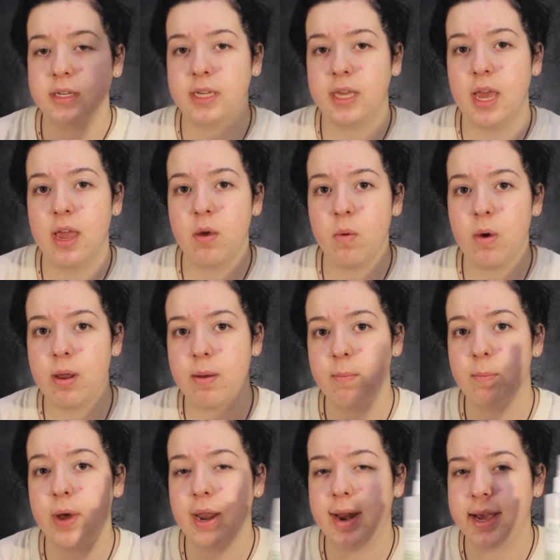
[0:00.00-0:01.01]
Decay
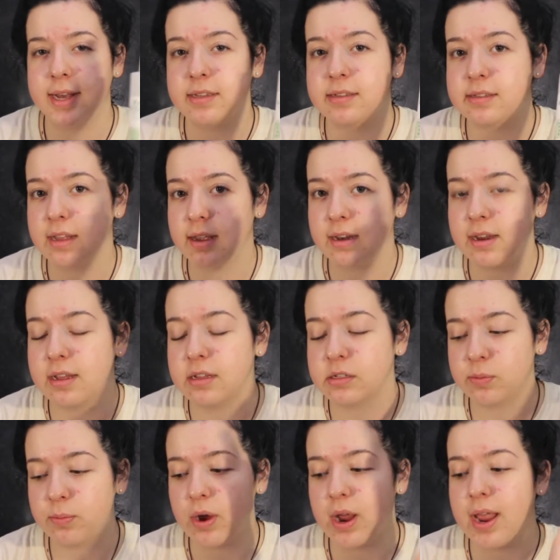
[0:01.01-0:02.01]
one, but a setting
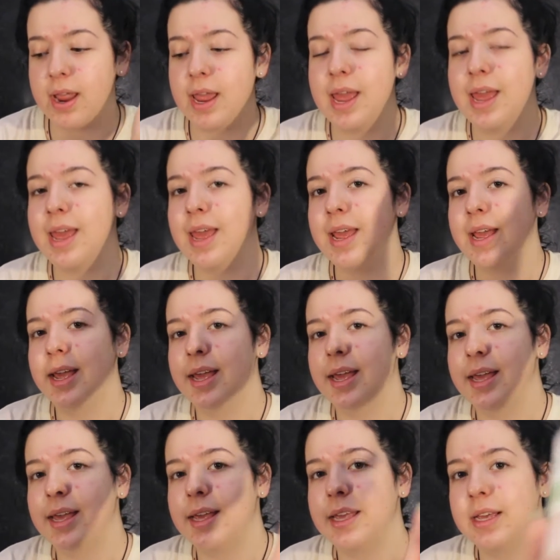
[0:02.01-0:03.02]
spray
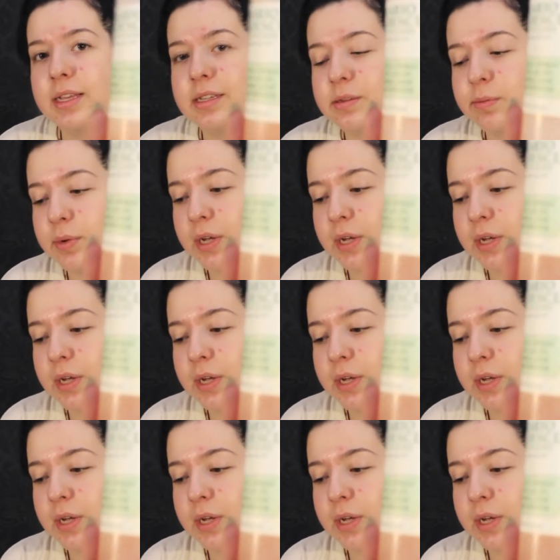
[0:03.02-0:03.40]
is a